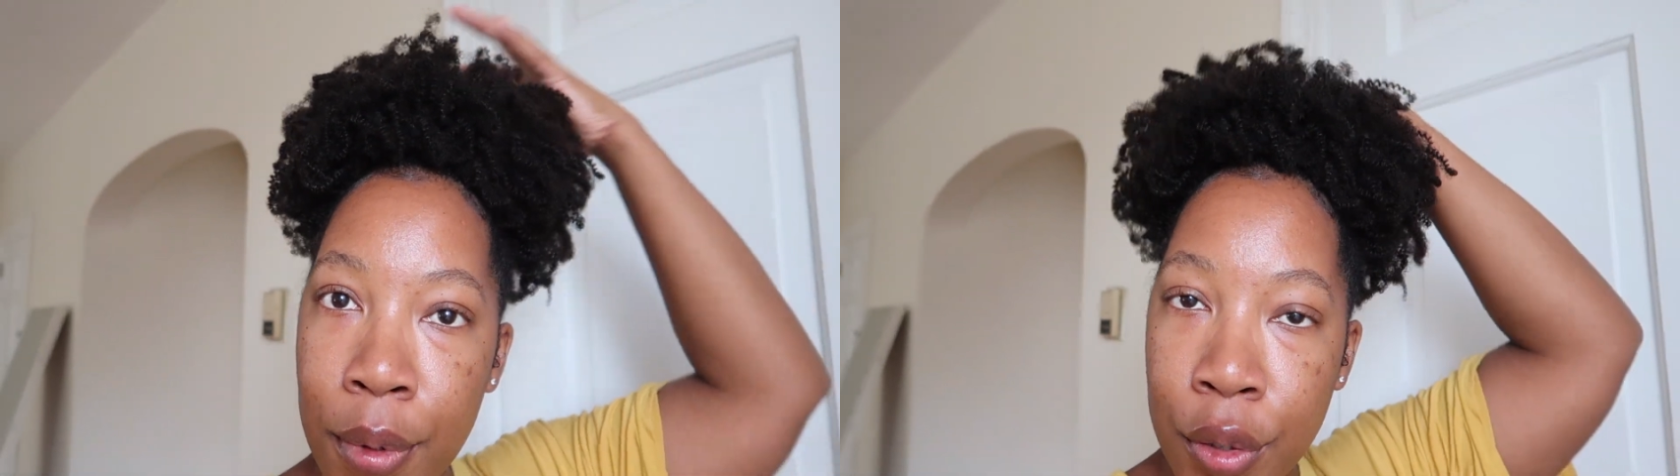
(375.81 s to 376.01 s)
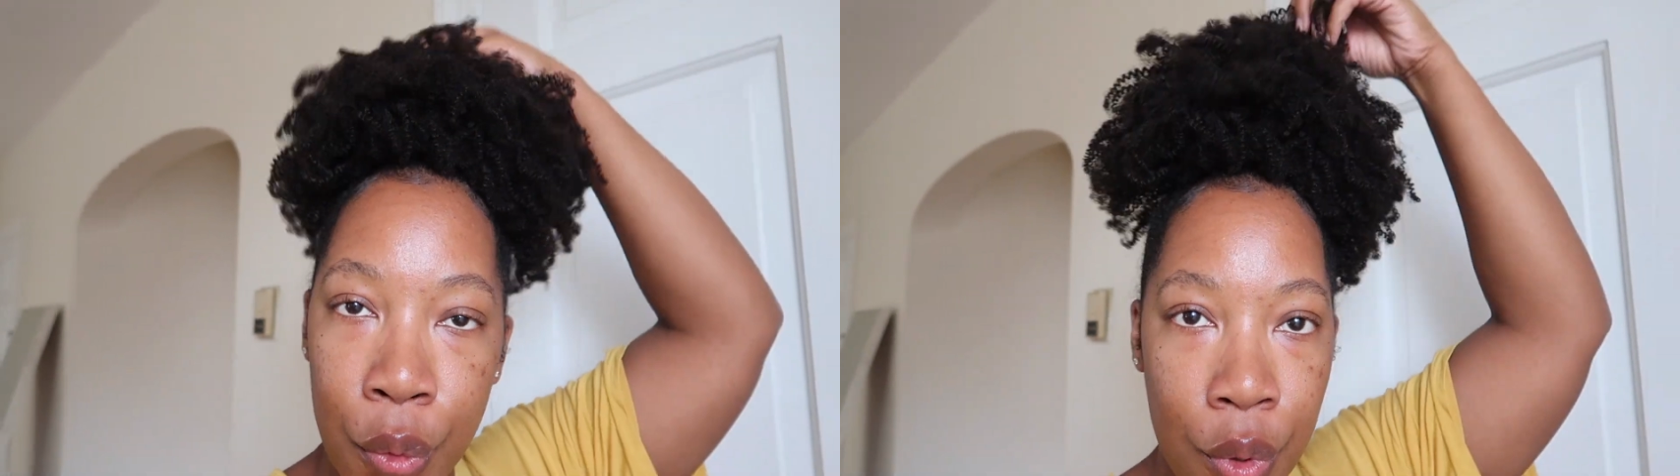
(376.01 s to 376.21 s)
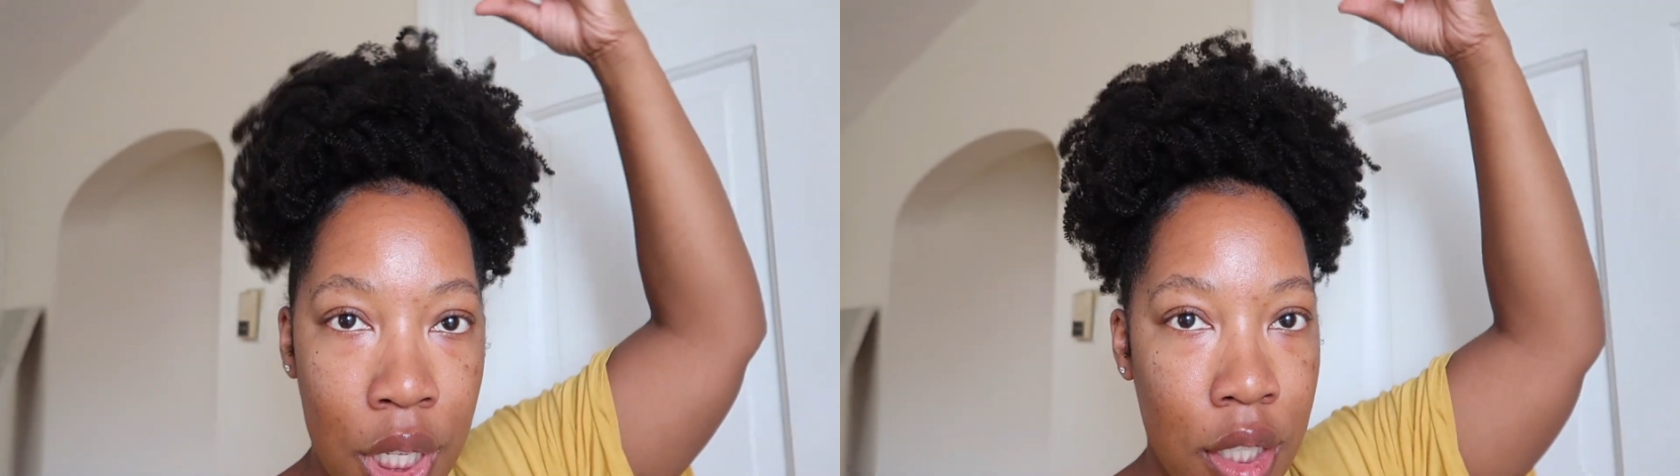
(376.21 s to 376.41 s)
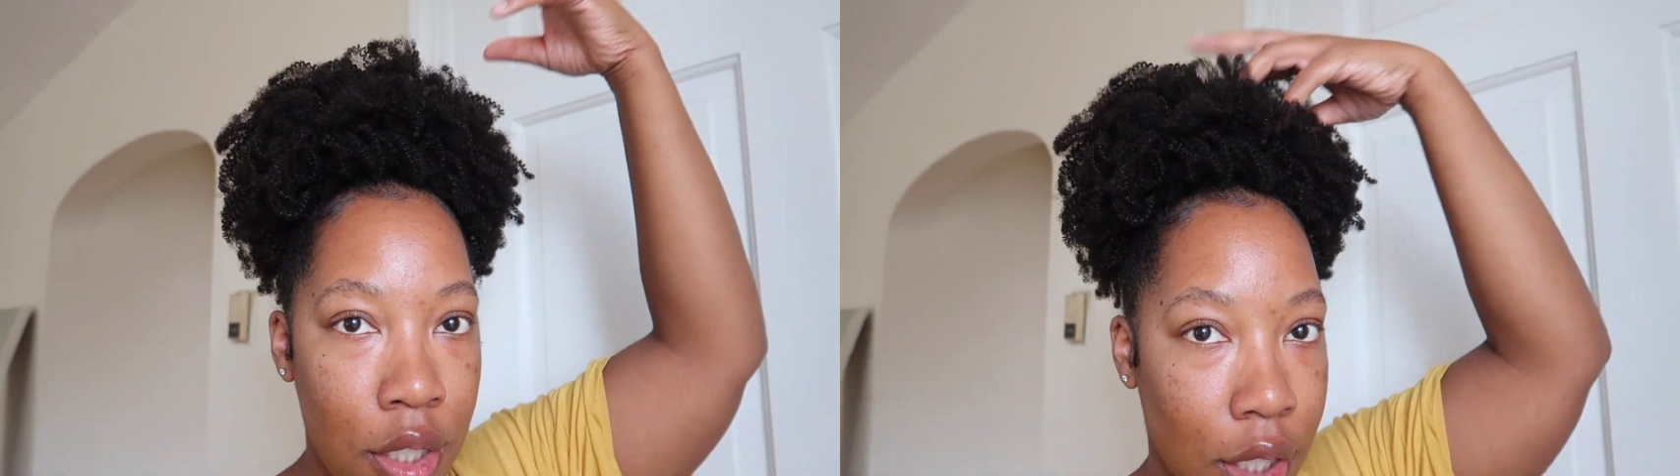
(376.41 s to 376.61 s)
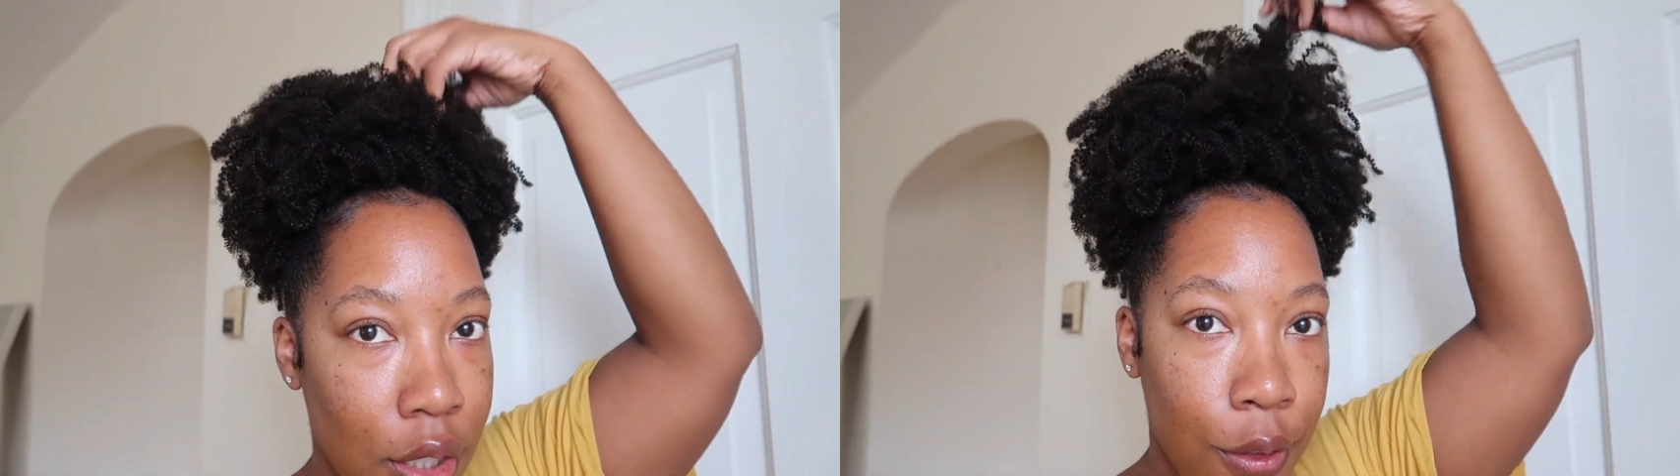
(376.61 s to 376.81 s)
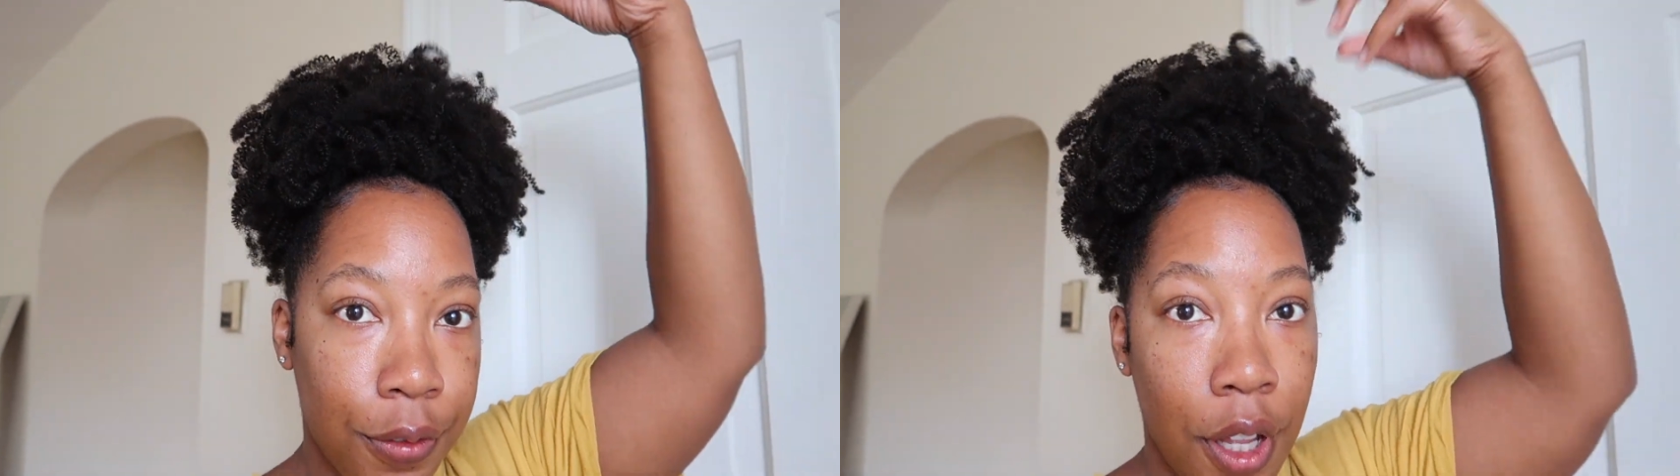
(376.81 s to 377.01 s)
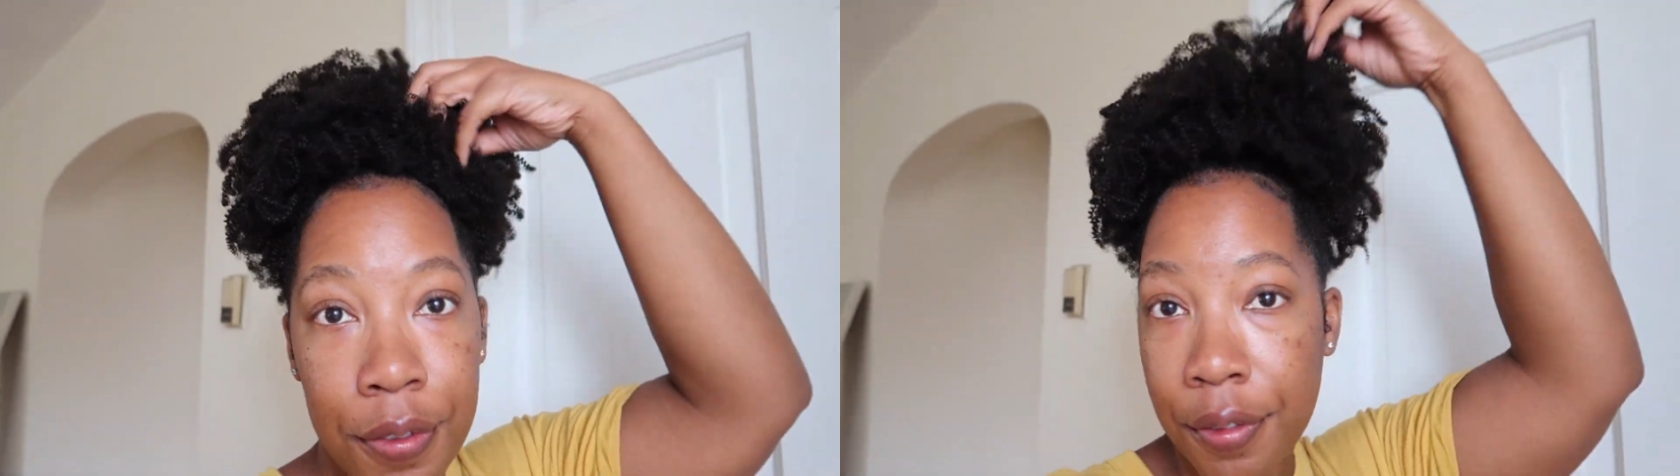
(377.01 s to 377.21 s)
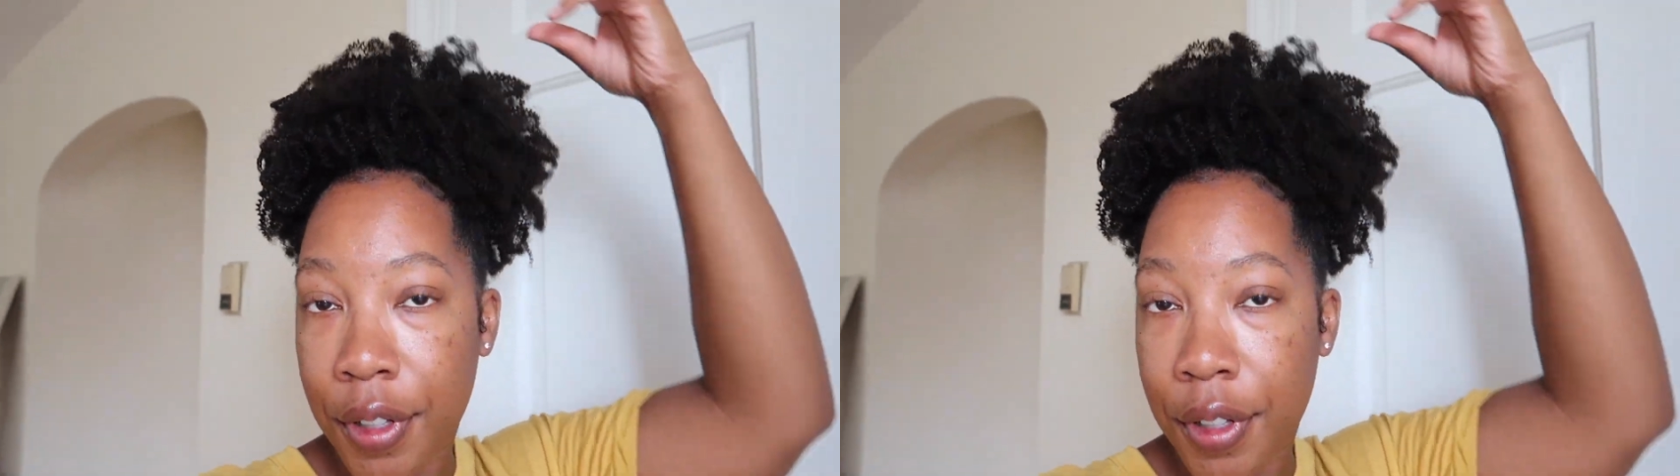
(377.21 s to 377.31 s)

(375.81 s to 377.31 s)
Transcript: been doing, just fluffing,